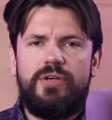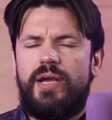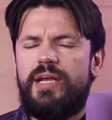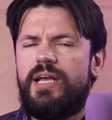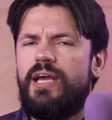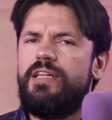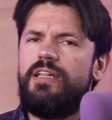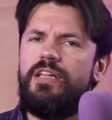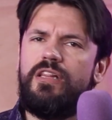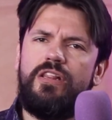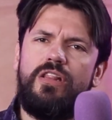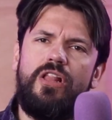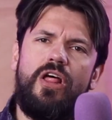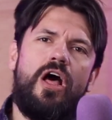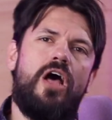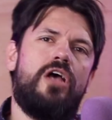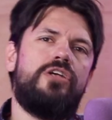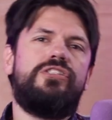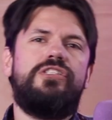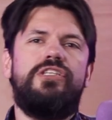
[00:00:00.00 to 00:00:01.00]
So I kind of
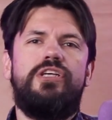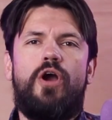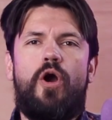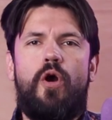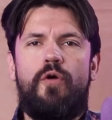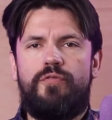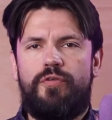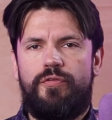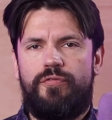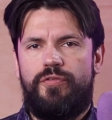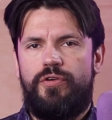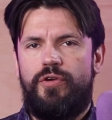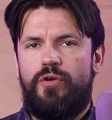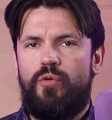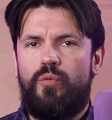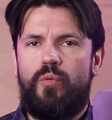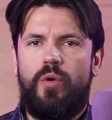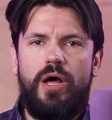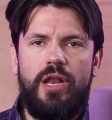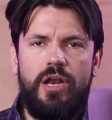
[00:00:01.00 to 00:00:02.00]
lost the
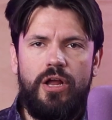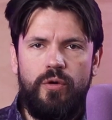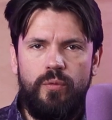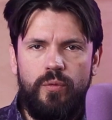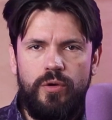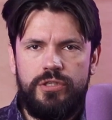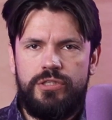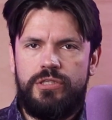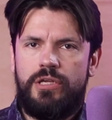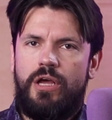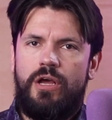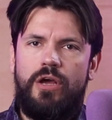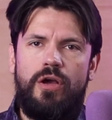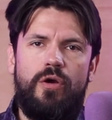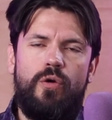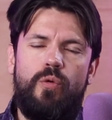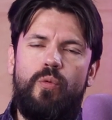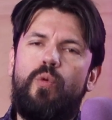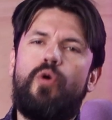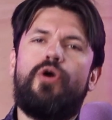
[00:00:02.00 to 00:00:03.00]
overview while I was
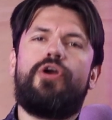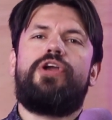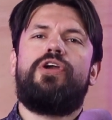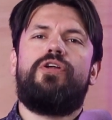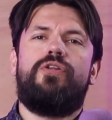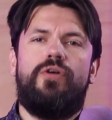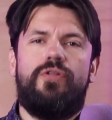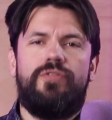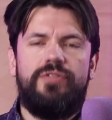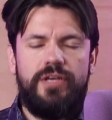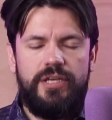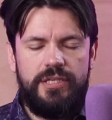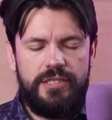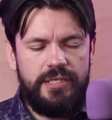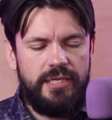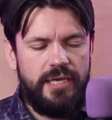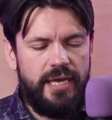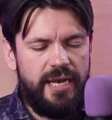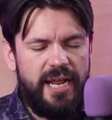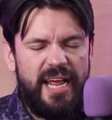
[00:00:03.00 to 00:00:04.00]
working on
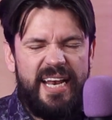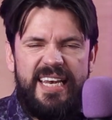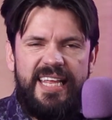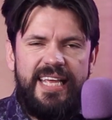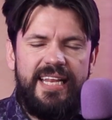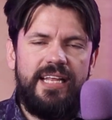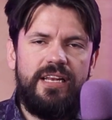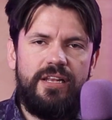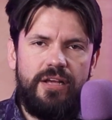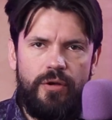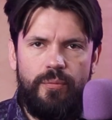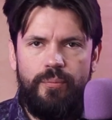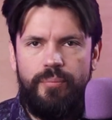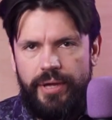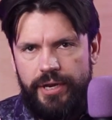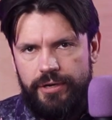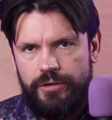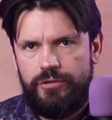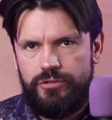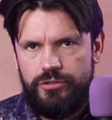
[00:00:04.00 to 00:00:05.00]
this and I needed a
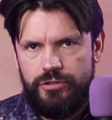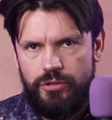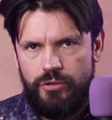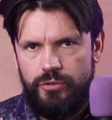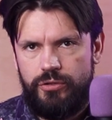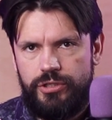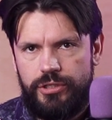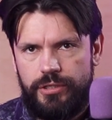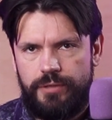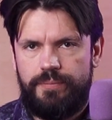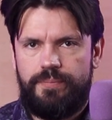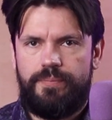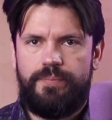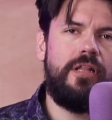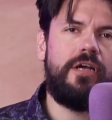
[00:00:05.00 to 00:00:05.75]
better solution.